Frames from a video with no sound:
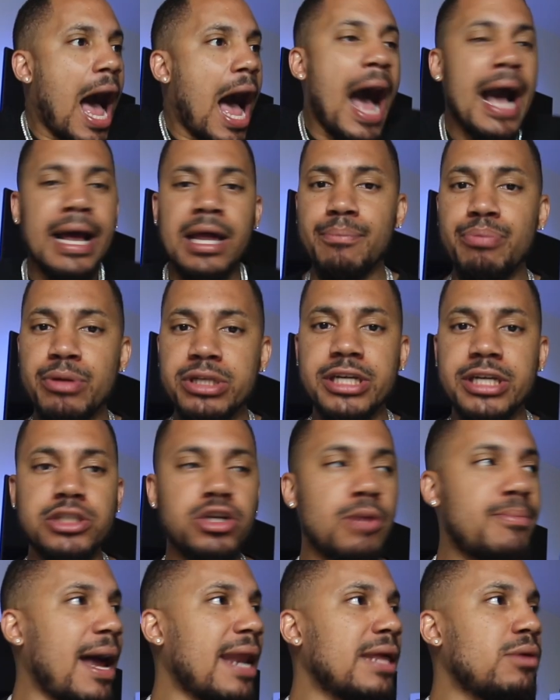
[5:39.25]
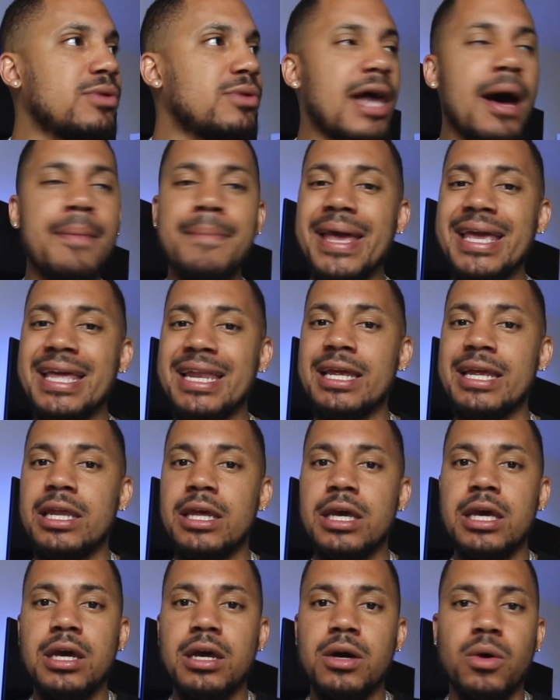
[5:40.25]
I can appreciate your body without making it
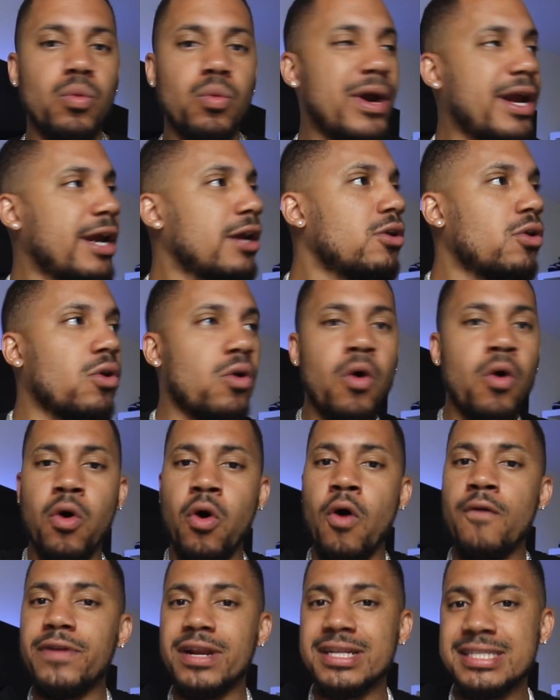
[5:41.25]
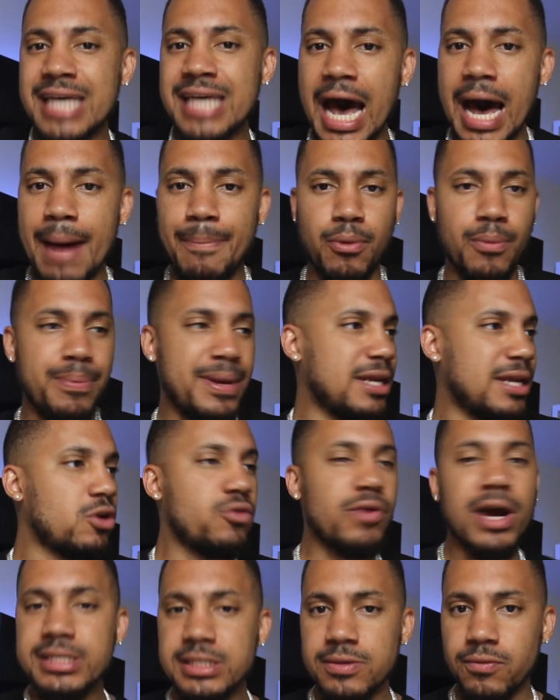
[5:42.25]
weird or over the top or being
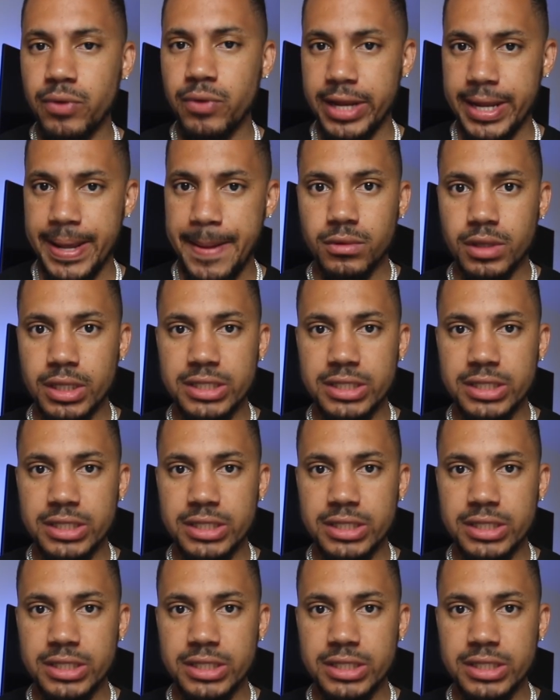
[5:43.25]
aggressive with it.